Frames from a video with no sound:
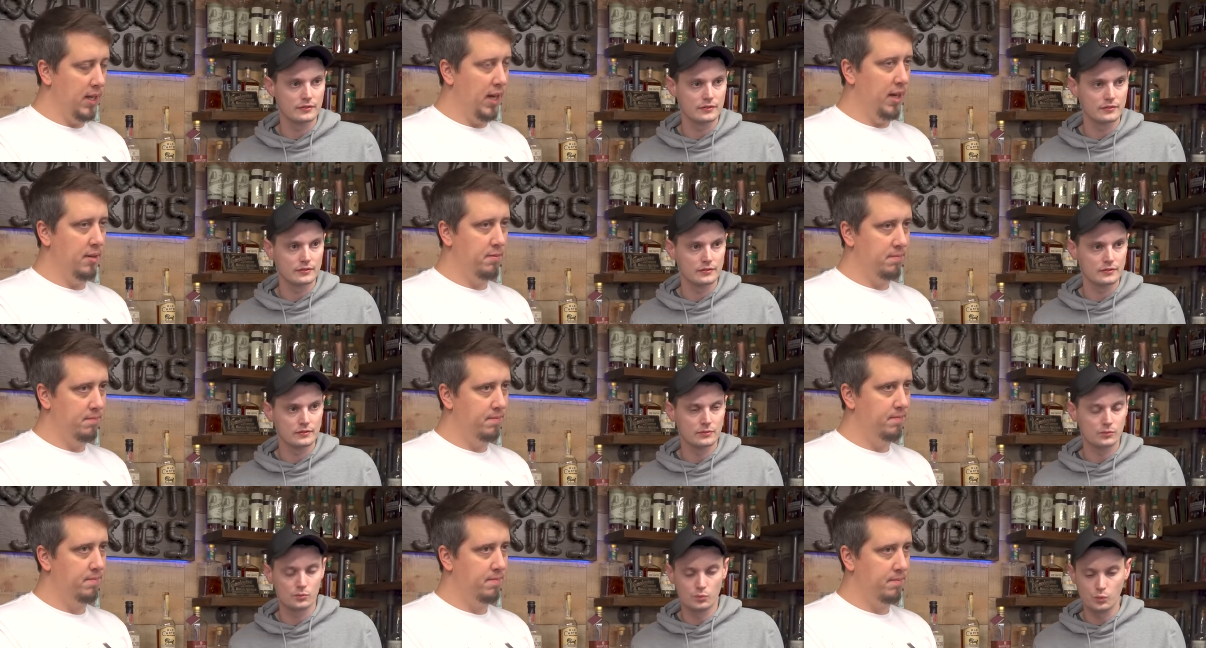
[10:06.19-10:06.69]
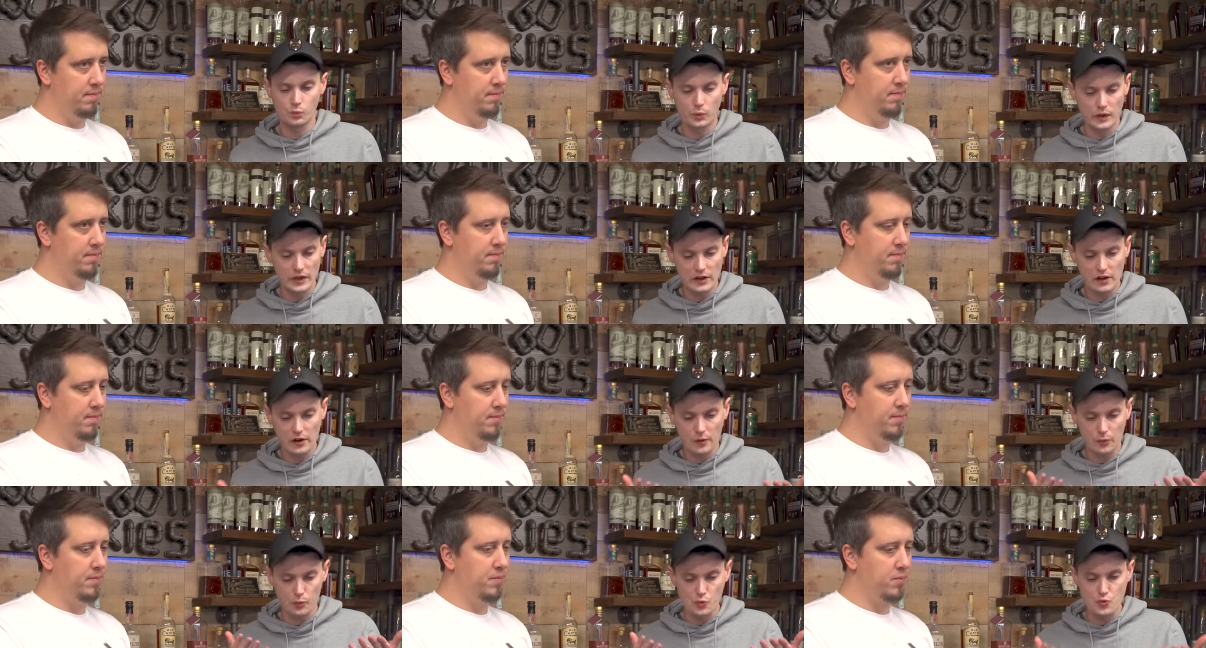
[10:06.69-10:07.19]
Speaker 1: Yeah. We
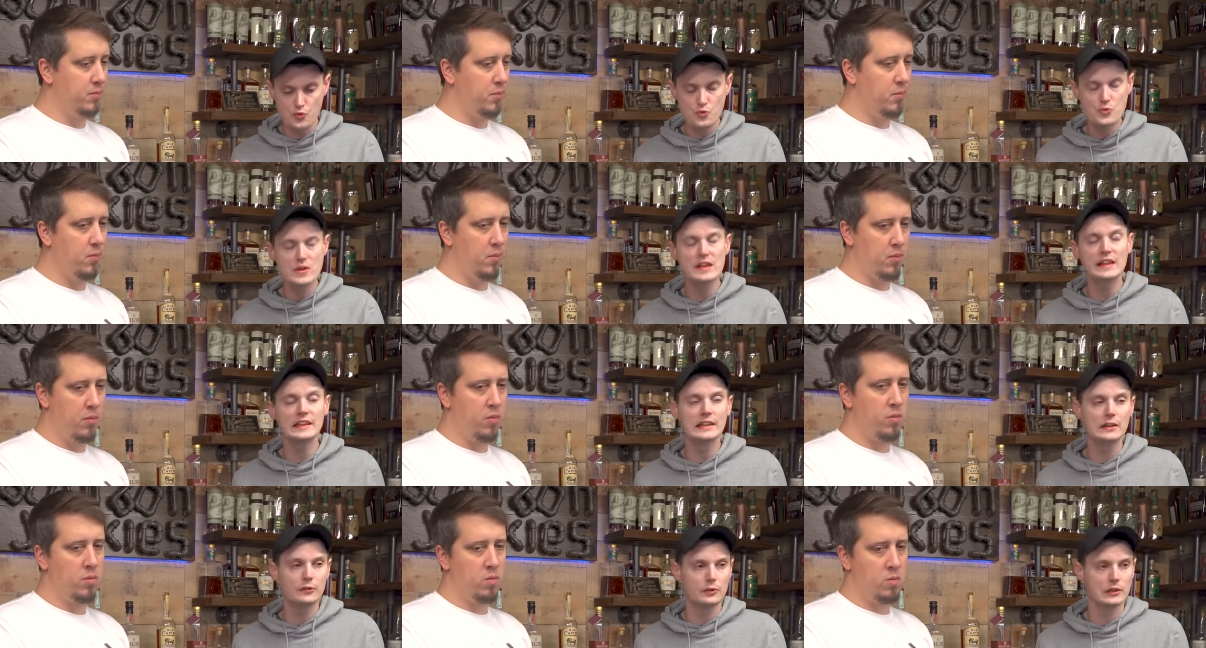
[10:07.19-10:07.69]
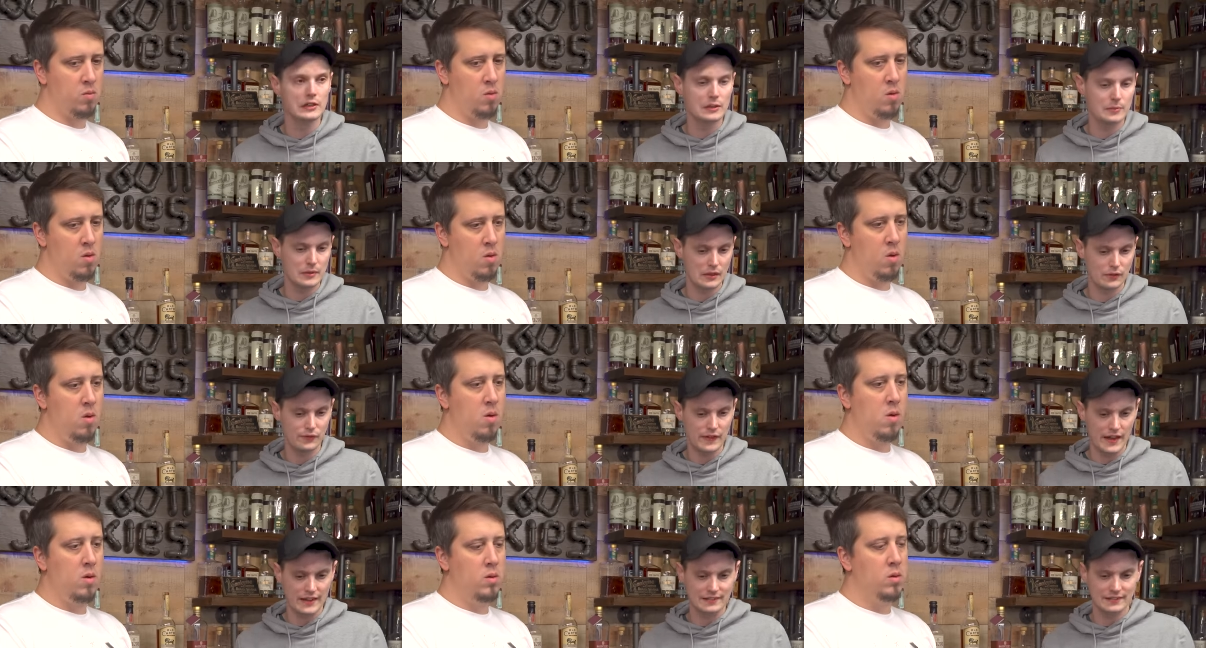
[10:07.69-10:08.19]
are really, really big
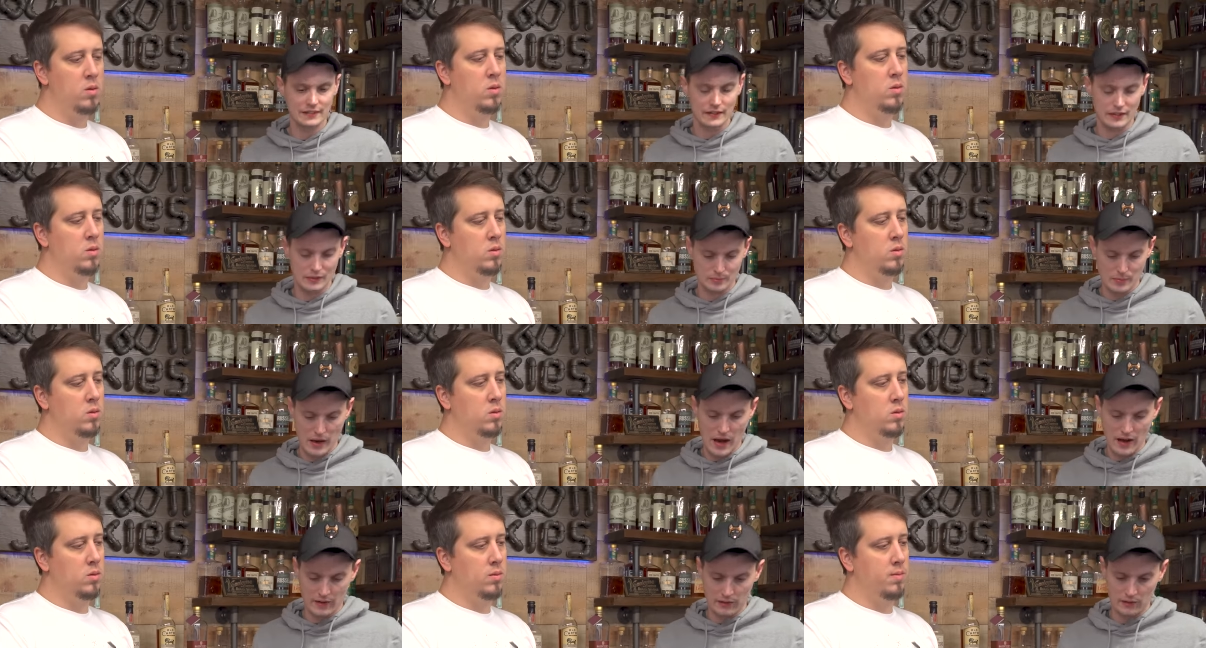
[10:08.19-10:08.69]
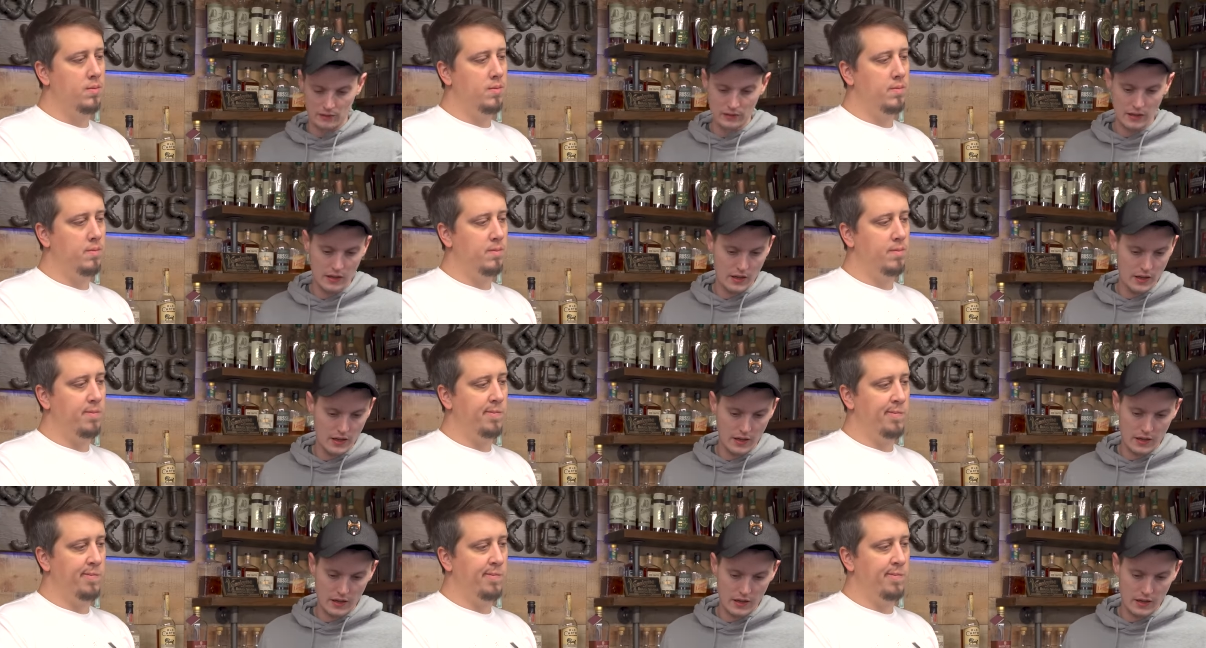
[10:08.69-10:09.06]
fans of this bottle.